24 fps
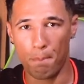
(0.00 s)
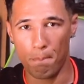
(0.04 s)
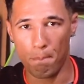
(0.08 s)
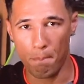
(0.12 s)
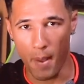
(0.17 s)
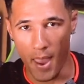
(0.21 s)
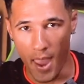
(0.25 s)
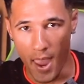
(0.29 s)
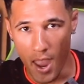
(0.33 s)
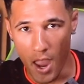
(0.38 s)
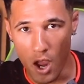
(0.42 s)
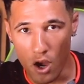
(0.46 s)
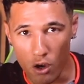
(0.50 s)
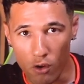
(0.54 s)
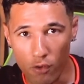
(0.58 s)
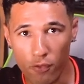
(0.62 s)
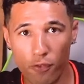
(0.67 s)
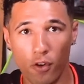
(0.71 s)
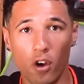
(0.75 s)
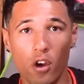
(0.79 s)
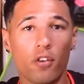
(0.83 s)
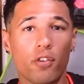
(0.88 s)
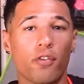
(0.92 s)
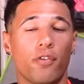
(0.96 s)

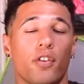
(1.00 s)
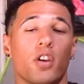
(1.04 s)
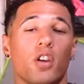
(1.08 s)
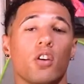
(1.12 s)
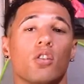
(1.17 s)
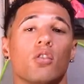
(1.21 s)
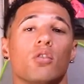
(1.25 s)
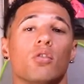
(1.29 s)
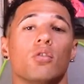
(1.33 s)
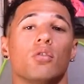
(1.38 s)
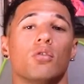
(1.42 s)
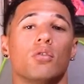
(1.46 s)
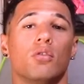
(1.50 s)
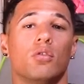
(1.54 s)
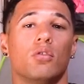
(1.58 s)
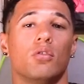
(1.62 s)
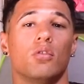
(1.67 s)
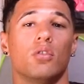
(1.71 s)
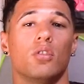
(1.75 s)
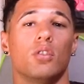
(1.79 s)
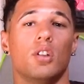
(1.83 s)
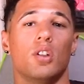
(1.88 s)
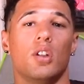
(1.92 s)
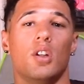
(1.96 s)
barefoot feel,
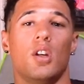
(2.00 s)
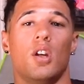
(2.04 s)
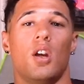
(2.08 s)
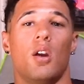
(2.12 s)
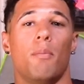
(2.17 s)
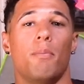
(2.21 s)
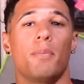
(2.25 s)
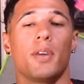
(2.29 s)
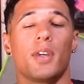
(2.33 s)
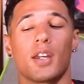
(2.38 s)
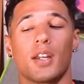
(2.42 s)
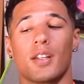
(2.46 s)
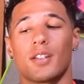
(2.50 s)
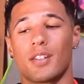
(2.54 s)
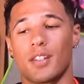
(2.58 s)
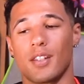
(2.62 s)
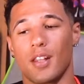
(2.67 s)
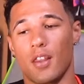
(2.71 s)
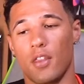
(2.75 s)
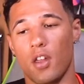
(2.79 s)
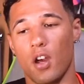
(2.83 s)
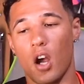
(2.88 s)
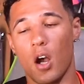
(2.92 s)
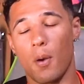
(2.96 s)
because
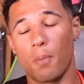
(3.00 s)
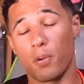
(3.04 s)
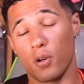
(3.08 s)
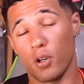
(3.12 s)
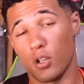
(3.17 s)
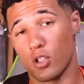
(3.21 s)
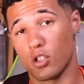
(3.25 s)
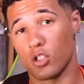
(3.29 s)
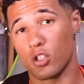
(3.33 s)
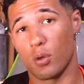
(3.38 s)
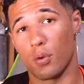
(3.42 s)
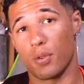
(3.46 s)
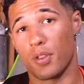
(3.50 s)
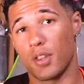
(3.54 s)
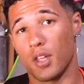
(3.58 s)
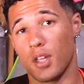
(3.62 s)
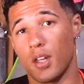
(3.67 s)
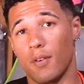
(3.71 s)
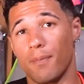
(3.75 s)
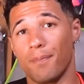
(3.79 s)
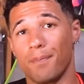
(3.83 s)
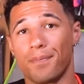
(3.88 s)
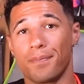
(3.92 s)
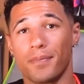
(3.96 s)
the upper is so
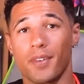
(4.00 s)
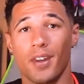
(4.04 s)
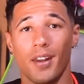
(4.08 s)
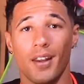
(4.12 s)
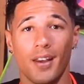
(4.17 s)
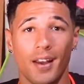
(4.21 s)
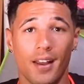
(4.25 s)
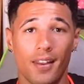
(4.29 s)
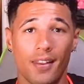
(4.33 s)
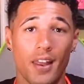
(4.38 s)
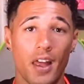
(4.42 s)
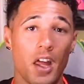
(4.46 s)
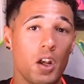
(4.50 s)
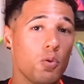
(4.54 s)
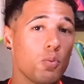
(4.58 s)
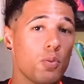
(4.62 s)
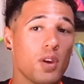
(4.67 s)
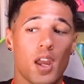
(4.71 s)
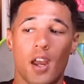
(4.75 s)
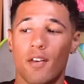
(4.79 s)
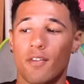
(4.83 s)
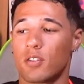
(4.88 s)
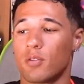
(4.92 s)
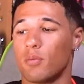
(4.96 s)
thin. Then
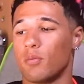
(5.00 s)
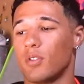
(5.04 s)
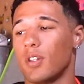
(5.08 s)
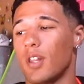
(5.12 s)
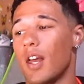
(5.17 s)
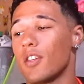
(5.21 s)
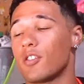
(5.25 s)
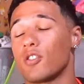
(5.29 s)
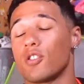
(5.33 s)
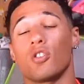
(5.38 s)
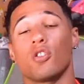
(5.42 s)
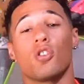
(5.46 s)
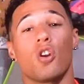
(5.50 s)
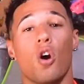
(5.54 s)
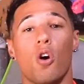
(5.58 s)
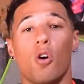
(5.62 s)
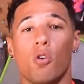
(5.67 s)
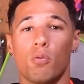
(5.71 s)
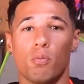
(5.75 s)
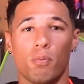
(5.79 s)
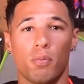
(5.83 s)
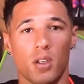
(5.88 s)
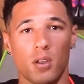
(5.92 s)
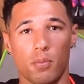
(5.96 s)
we have some lesser
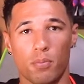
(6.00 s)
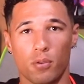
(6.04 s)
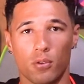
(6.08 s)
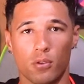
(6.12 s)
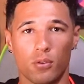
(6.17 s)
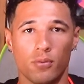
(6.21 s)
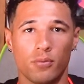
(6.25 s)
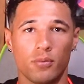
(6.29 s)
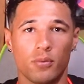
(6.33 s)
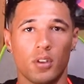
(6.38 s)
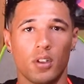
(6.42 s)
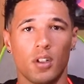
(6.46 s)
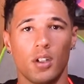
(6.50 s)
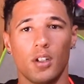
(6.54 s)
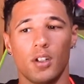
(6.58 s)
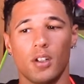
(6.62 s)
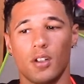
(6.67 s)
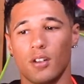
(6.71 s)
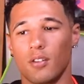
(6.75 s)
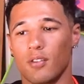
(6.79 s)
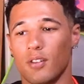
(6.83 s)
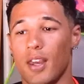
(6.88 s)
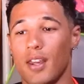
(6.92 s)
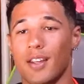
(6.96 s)
known people
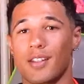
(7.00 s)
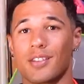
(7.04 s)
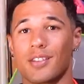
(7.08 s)
like